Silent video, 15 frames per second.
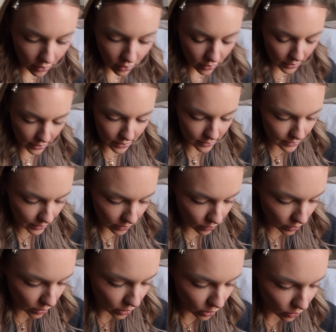other things that you
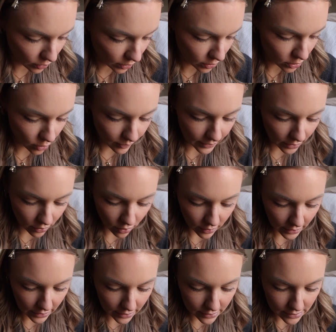can do. There's so many other
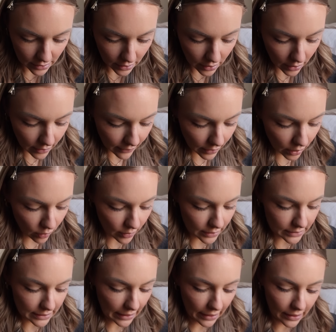things that you
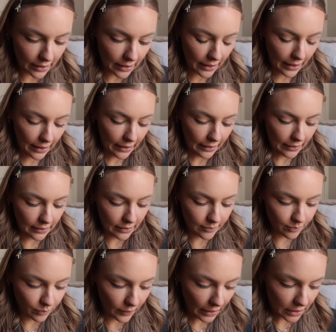can take and
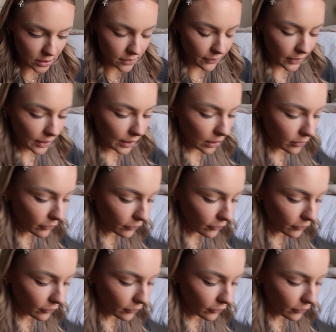I just feel like